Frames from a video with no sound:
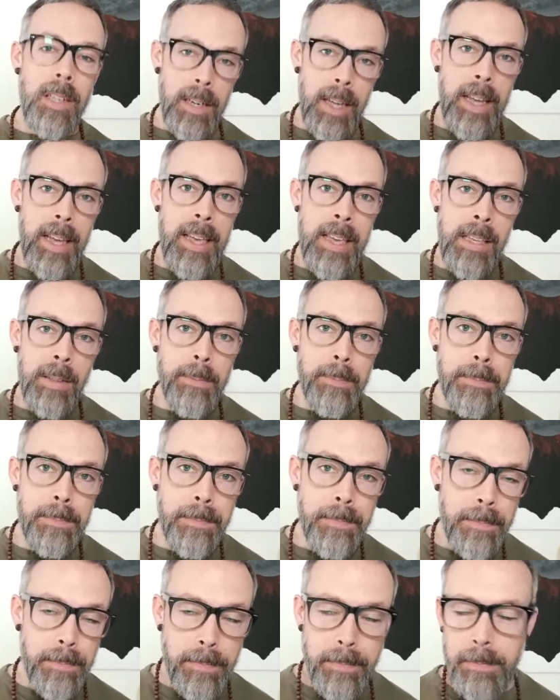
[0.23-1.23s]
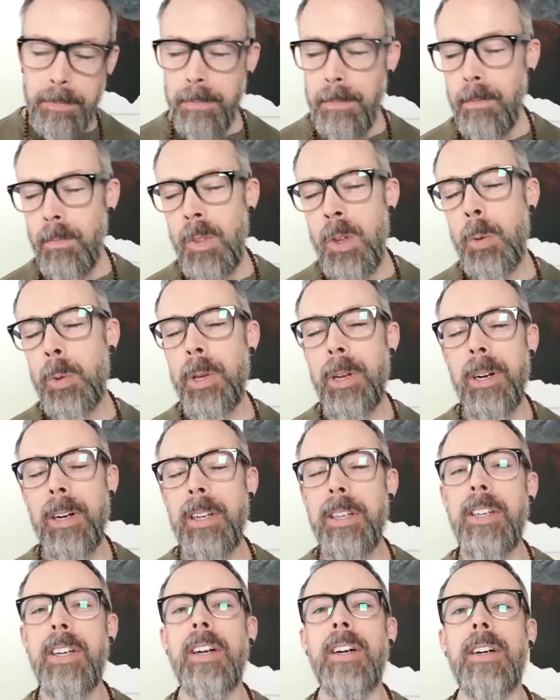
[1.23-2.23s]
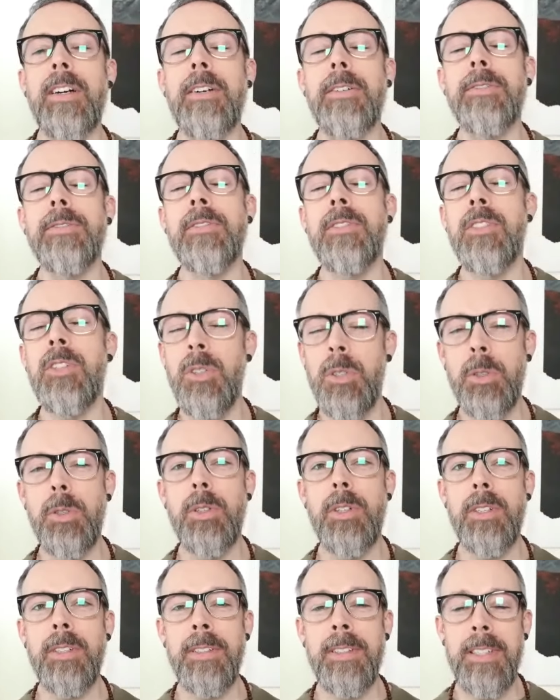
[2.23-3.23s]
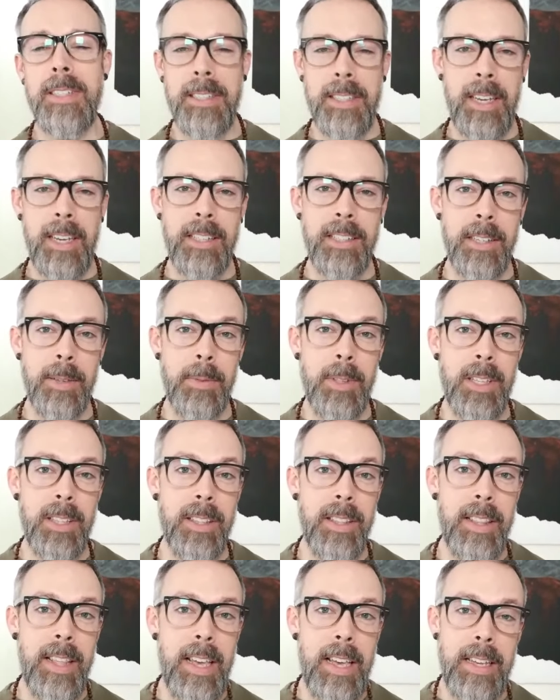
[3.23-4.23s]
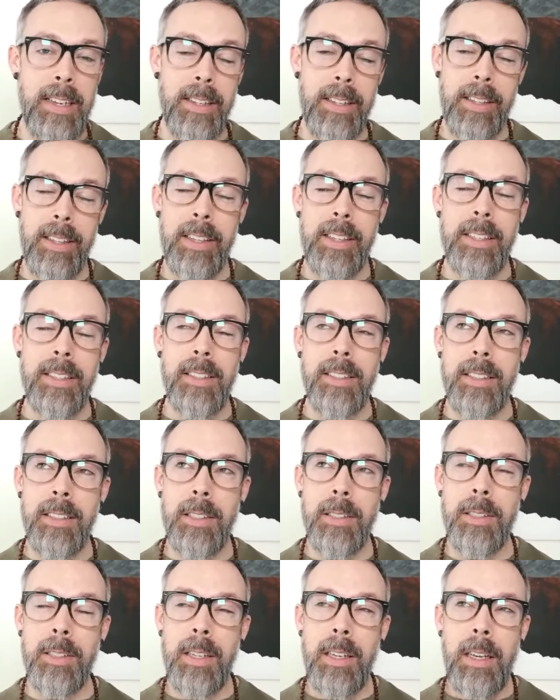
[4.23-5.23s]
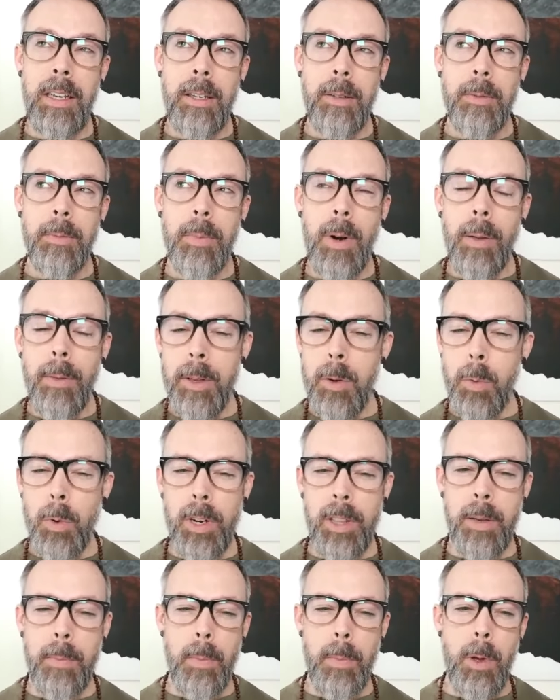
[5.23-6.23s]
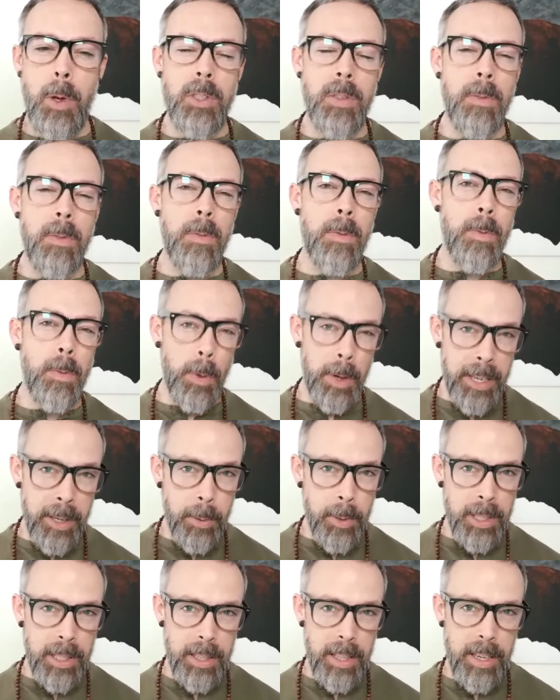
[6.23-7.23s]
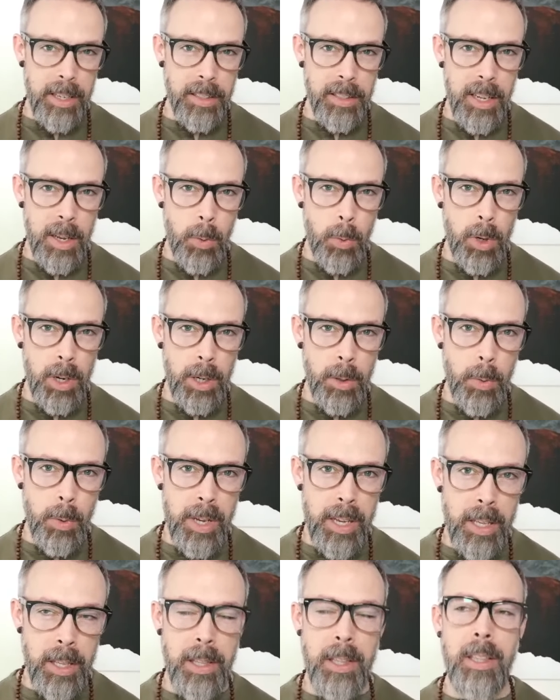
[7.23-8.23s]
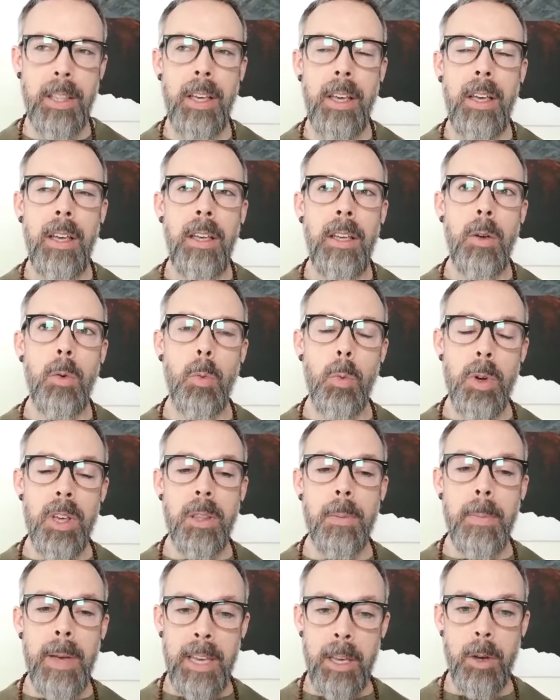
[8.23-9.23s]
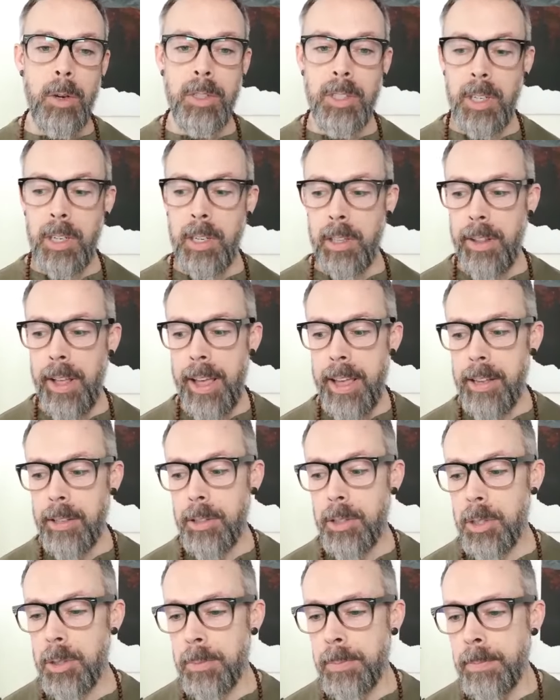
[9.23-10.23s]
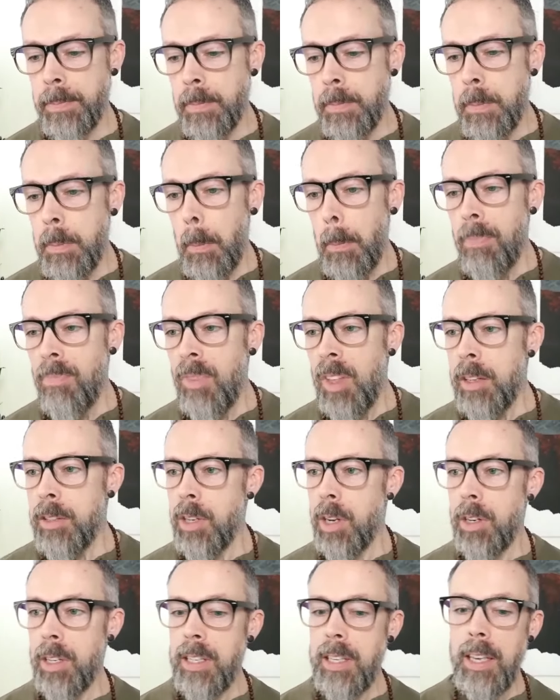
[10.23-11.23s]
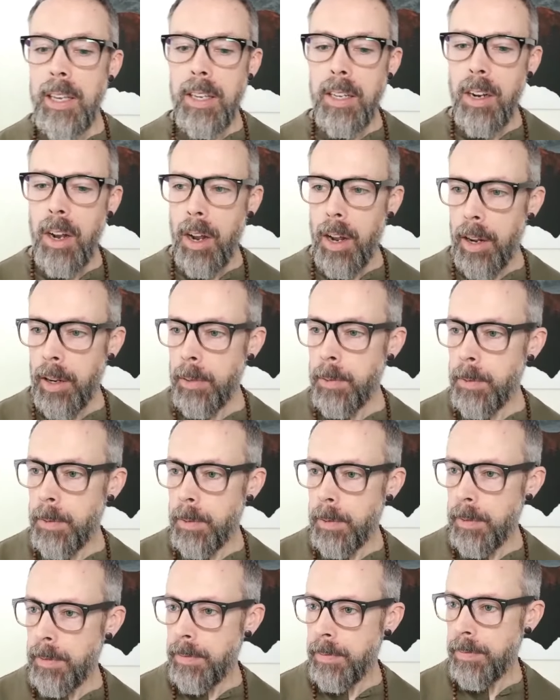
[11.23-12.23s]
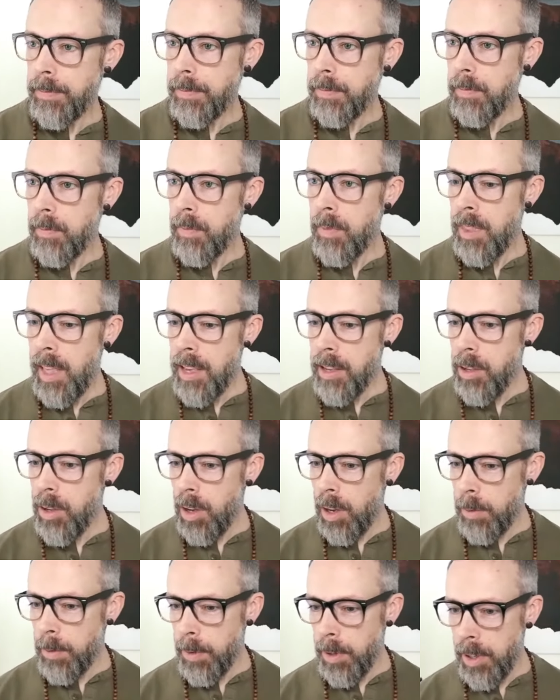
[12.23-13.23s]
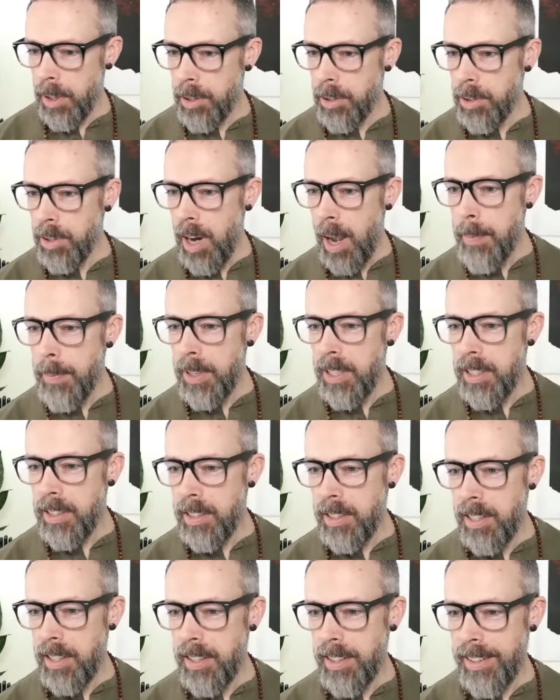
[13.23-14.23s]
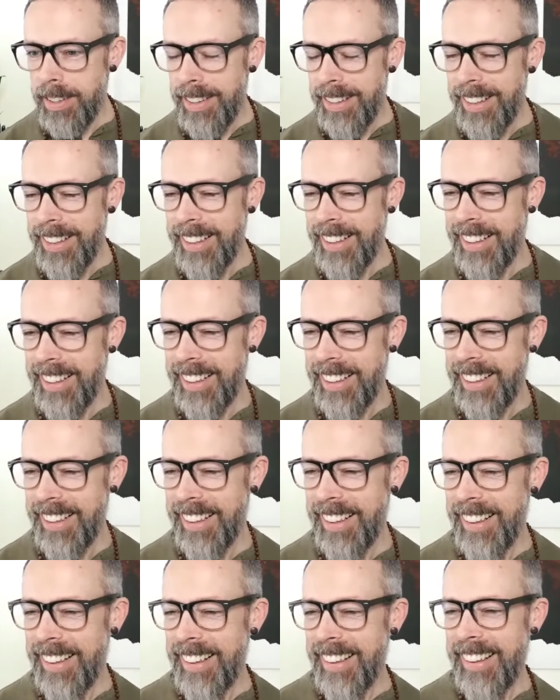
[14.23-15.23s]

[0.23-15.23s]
tonight we are here to discuss something that is probably one of the most frequent things I work with with my coaching clients. So to kick it off, and thank you all for dropping into the,